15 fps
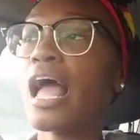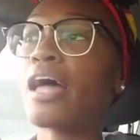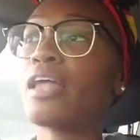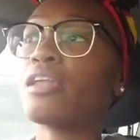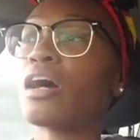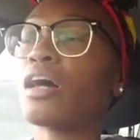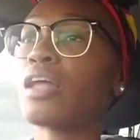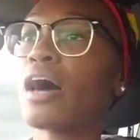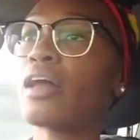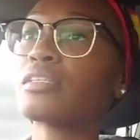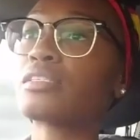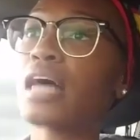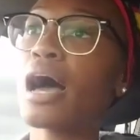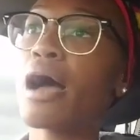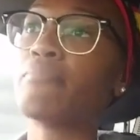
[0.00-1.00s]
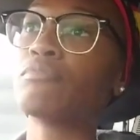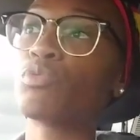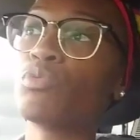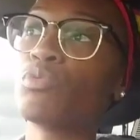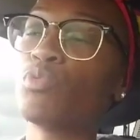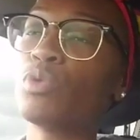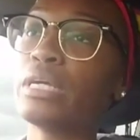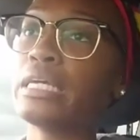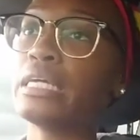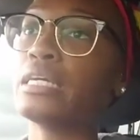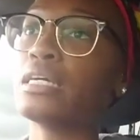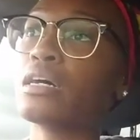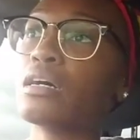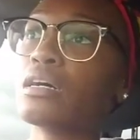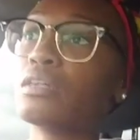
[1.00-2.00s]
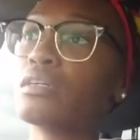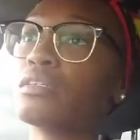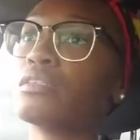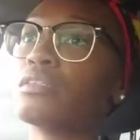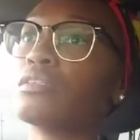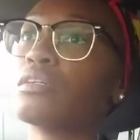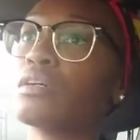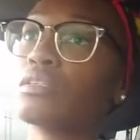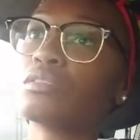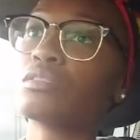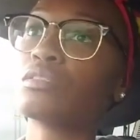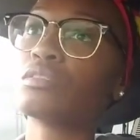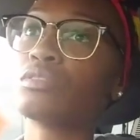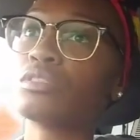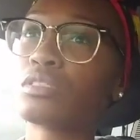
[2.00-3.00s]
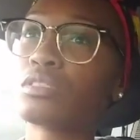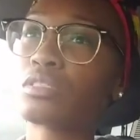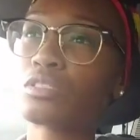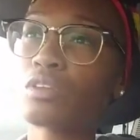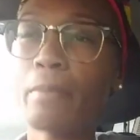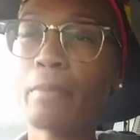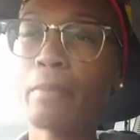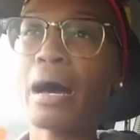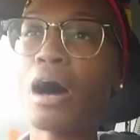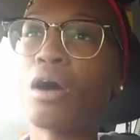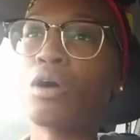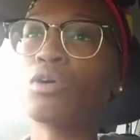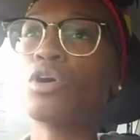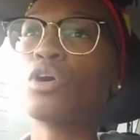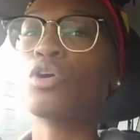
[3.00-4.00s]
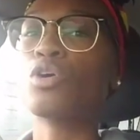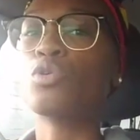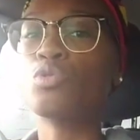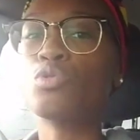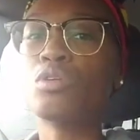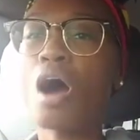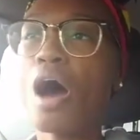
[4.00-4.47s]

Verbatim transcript: And a lot of times when we talk about who